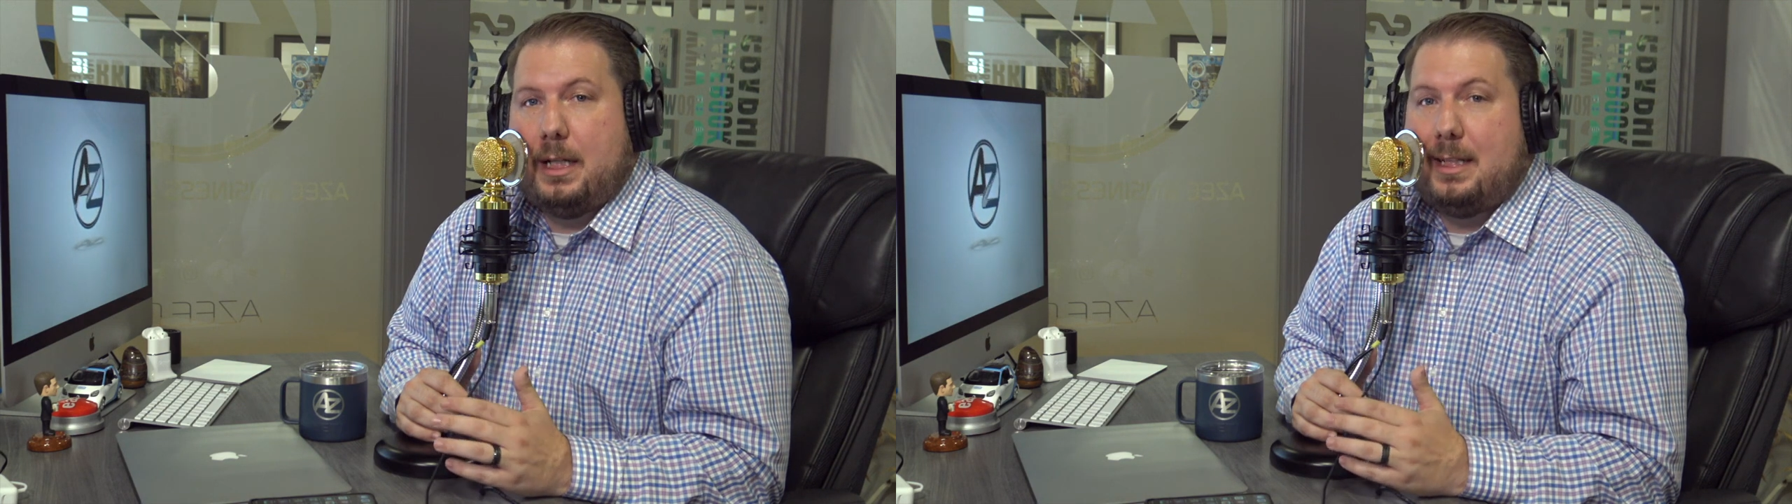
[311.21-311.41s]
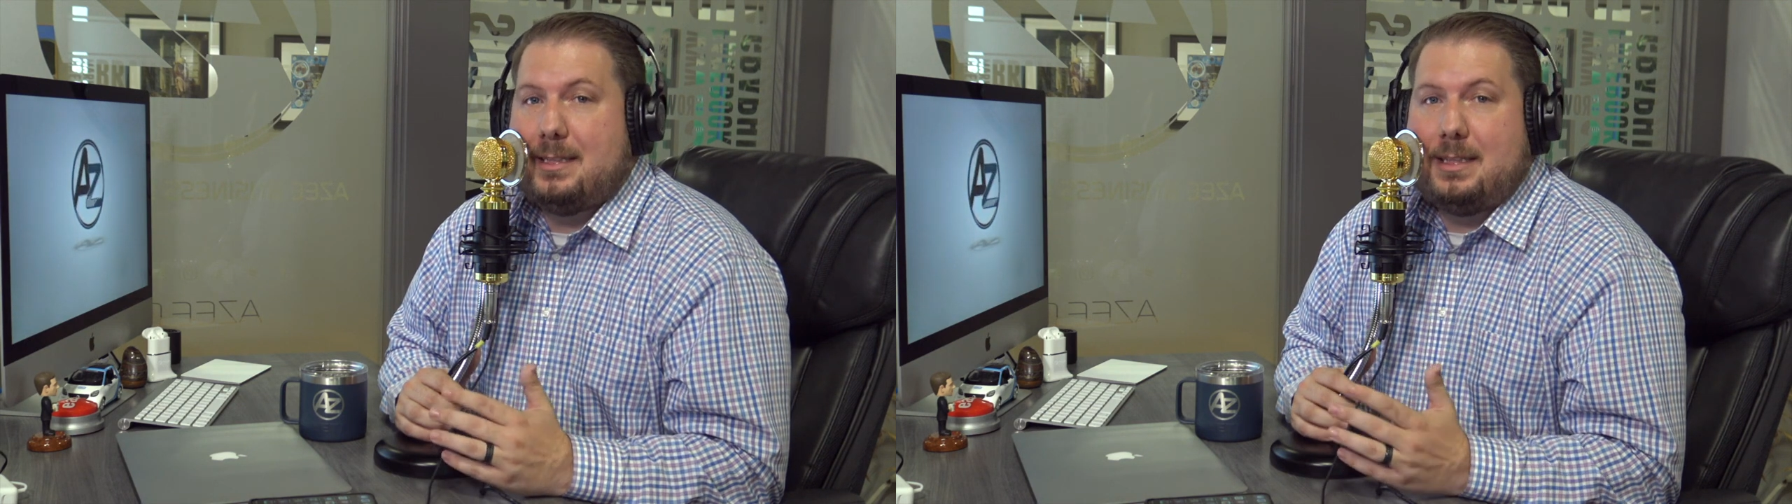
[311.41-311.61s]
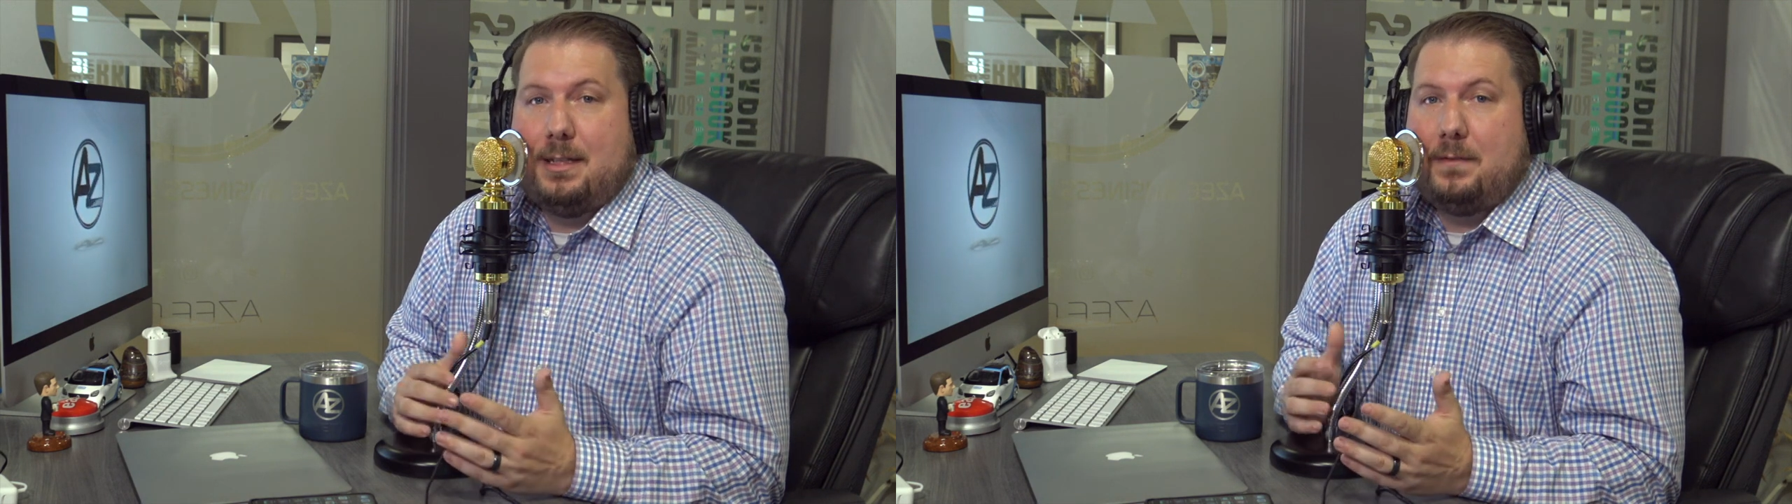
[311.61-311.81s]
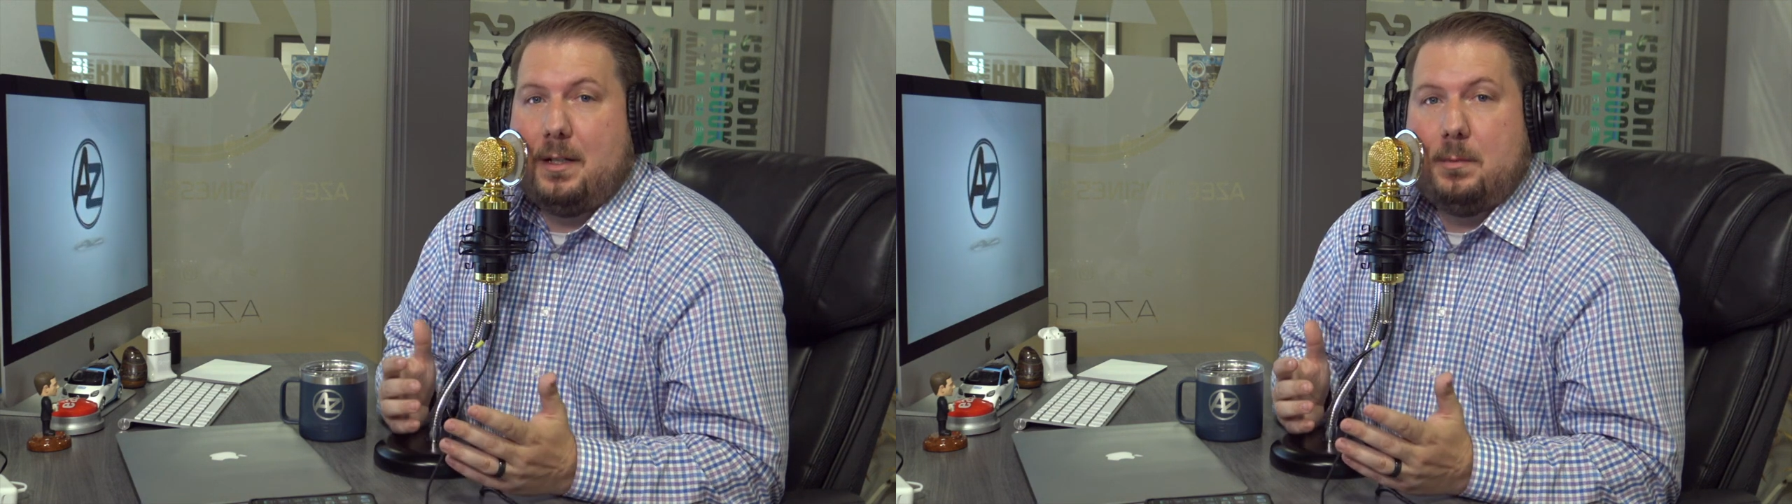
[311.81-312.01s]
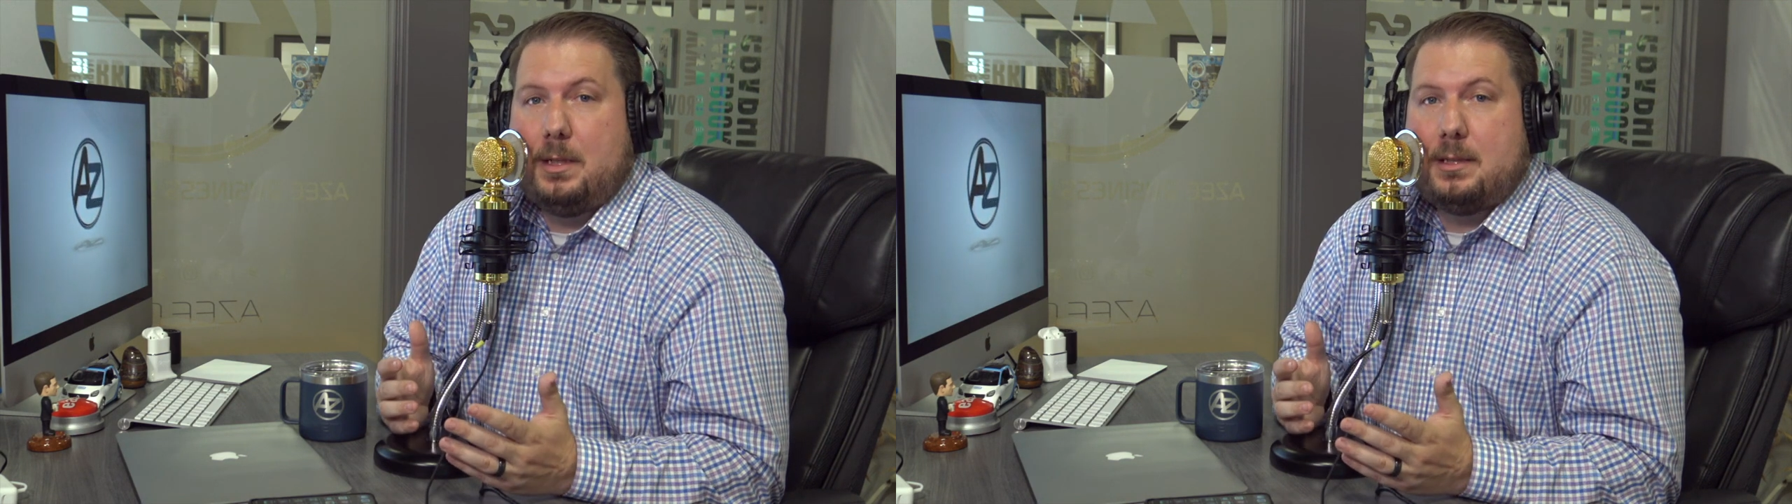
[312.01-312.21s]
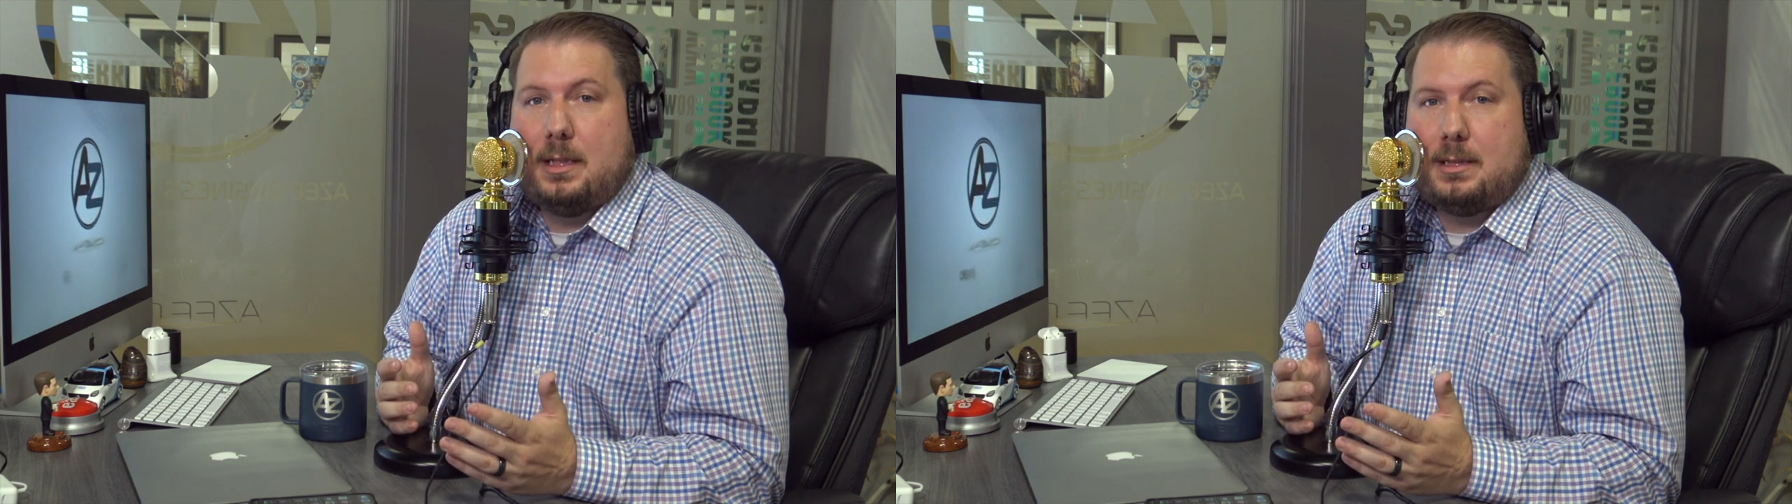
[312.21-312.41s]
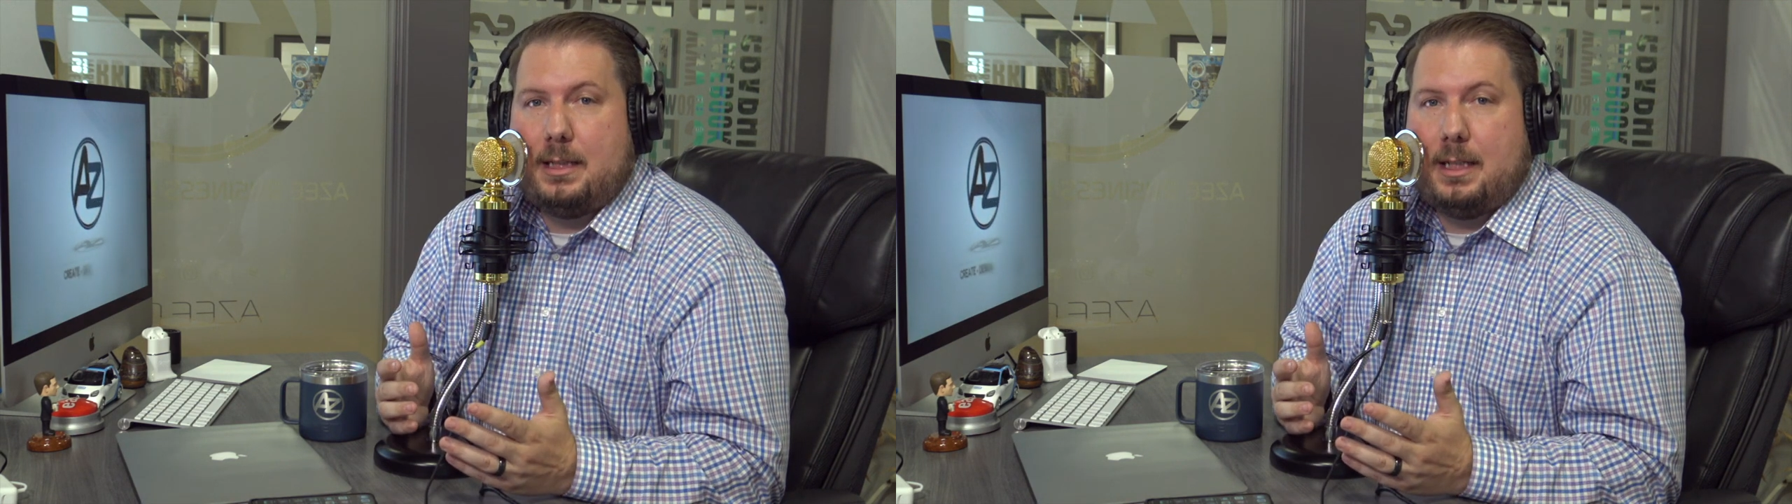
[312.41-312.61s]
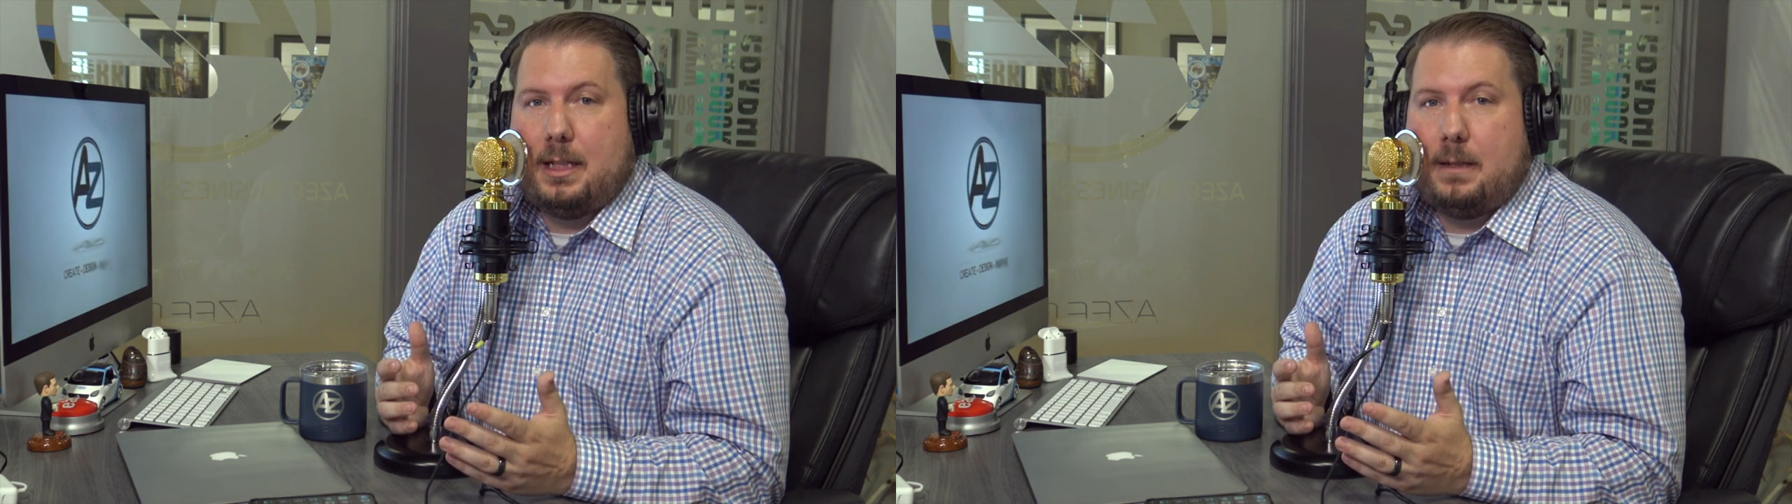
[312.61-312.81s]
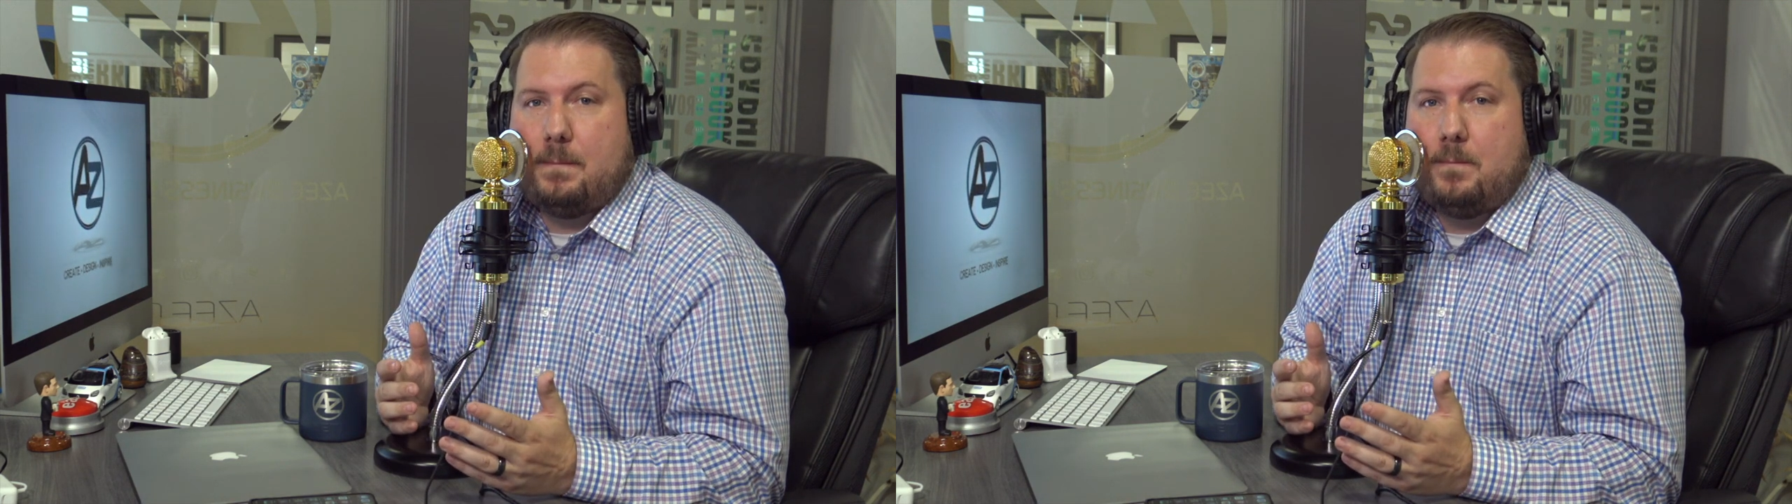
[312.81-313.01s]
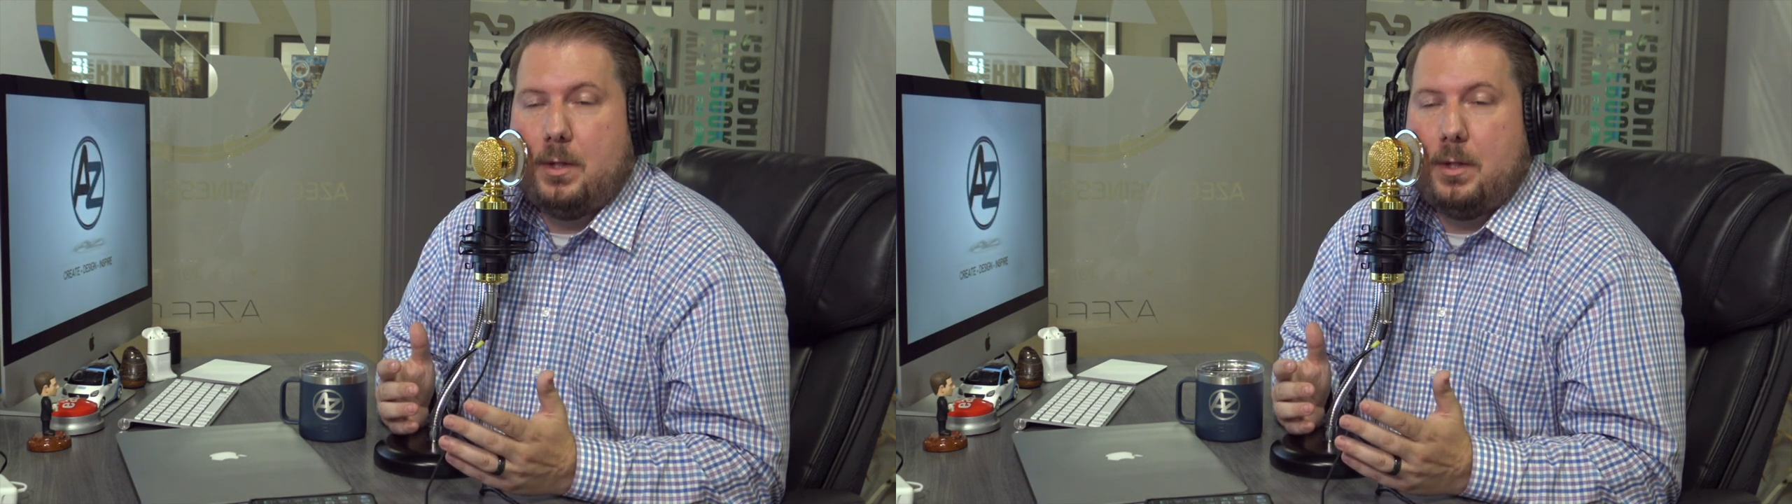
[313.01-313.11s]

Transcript: late and see if anybody says anything.